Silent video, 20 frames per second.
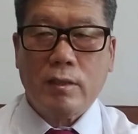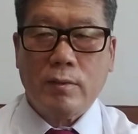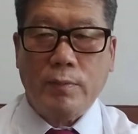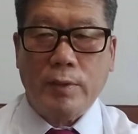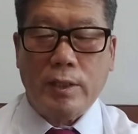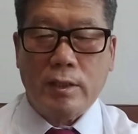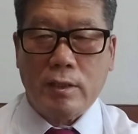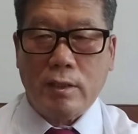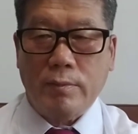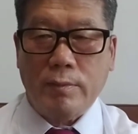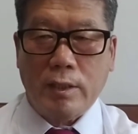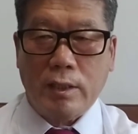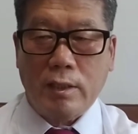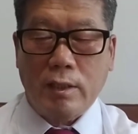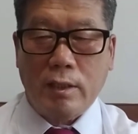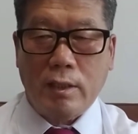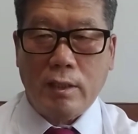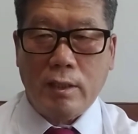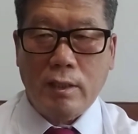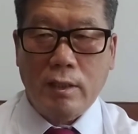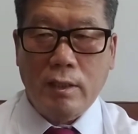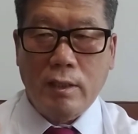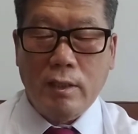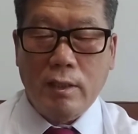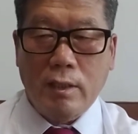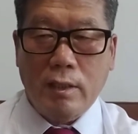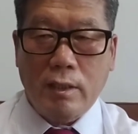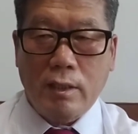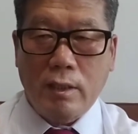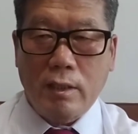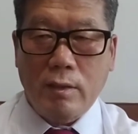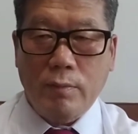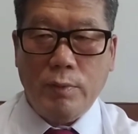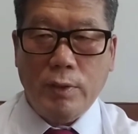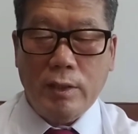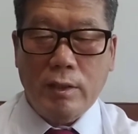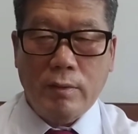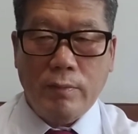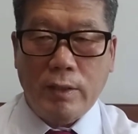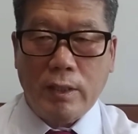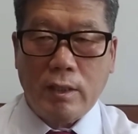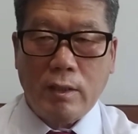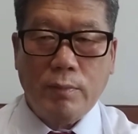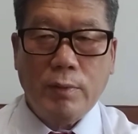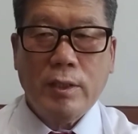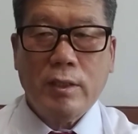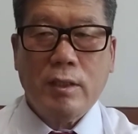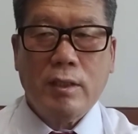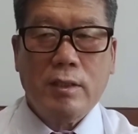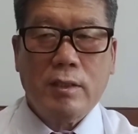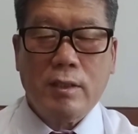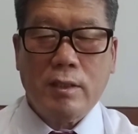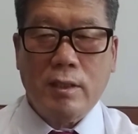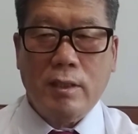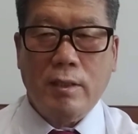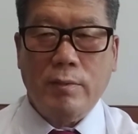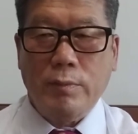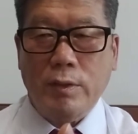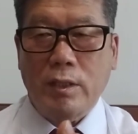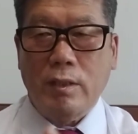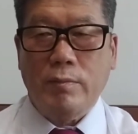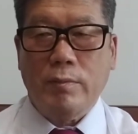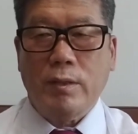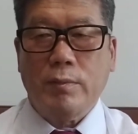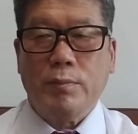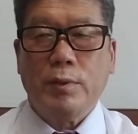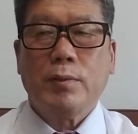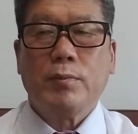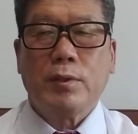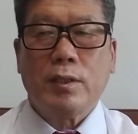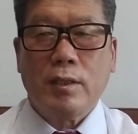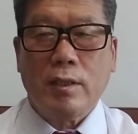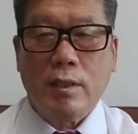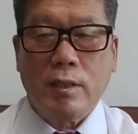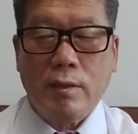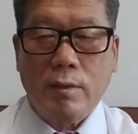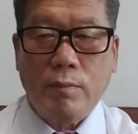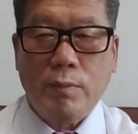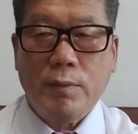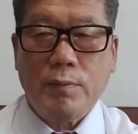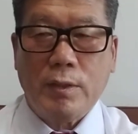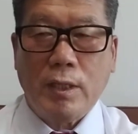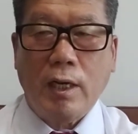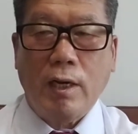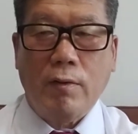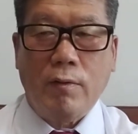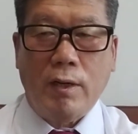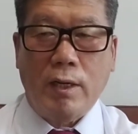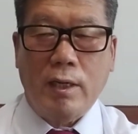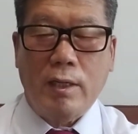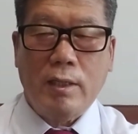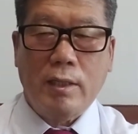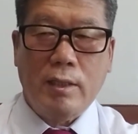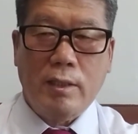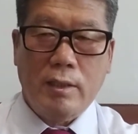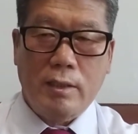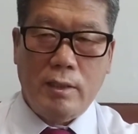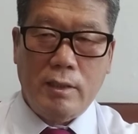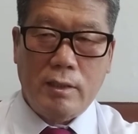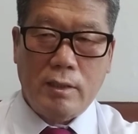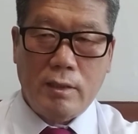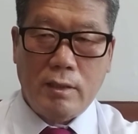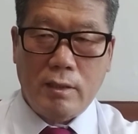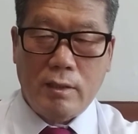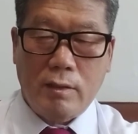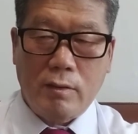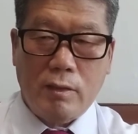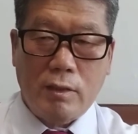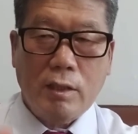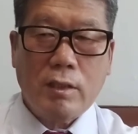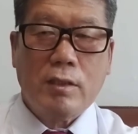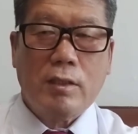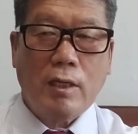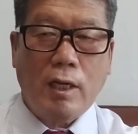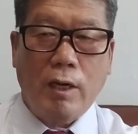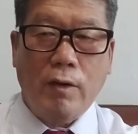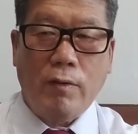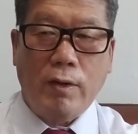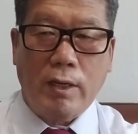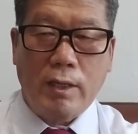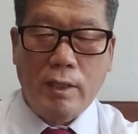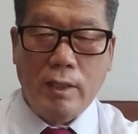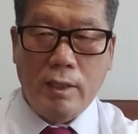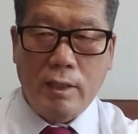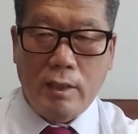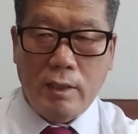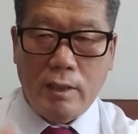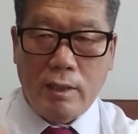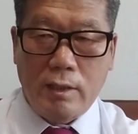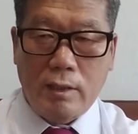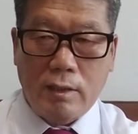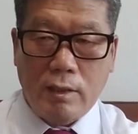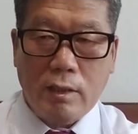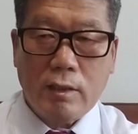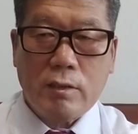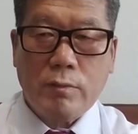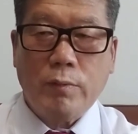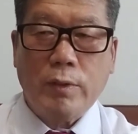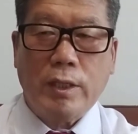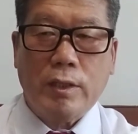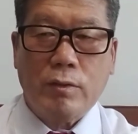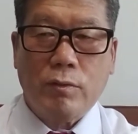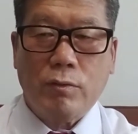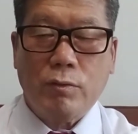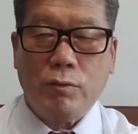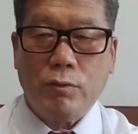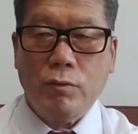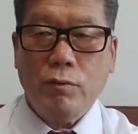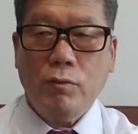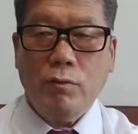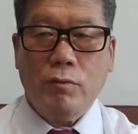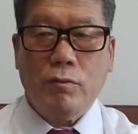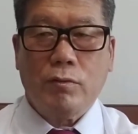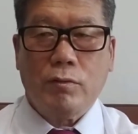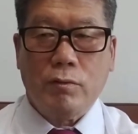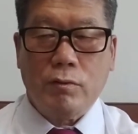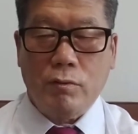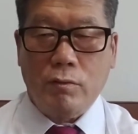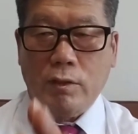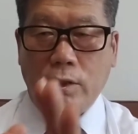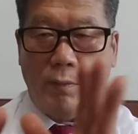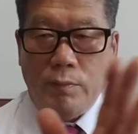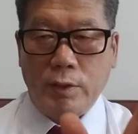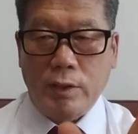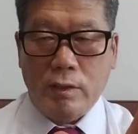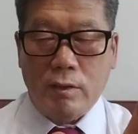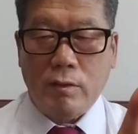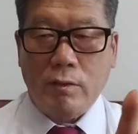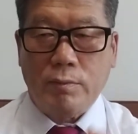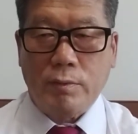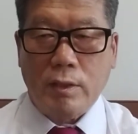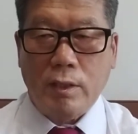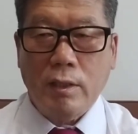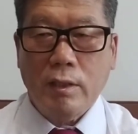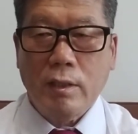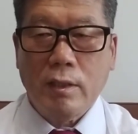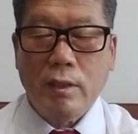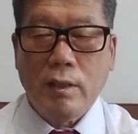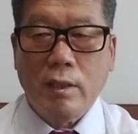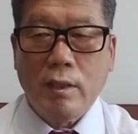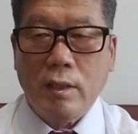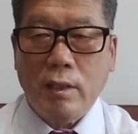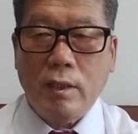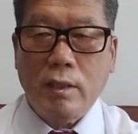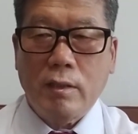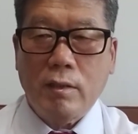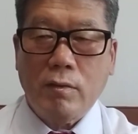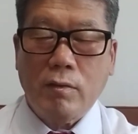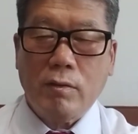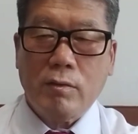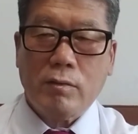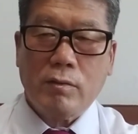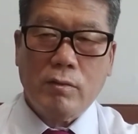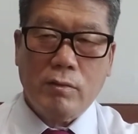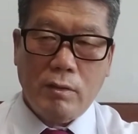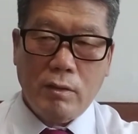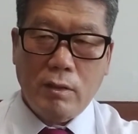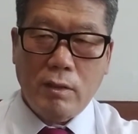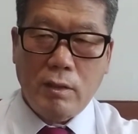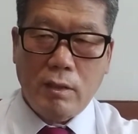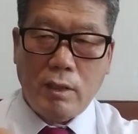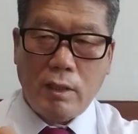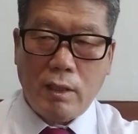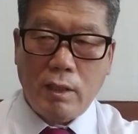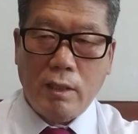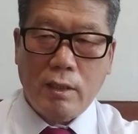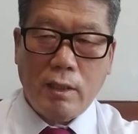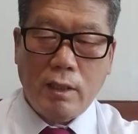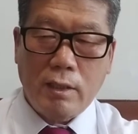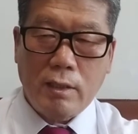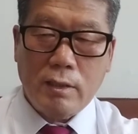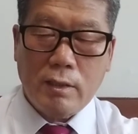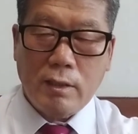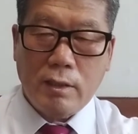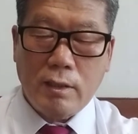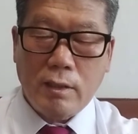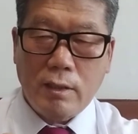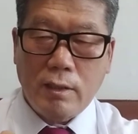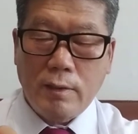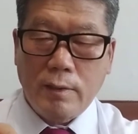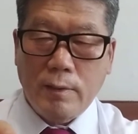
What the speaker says: financial market, and the fund market. Fund is the minimum 50 hour. Is 60 hour is explained to you, or you can finish up there. And also the another is the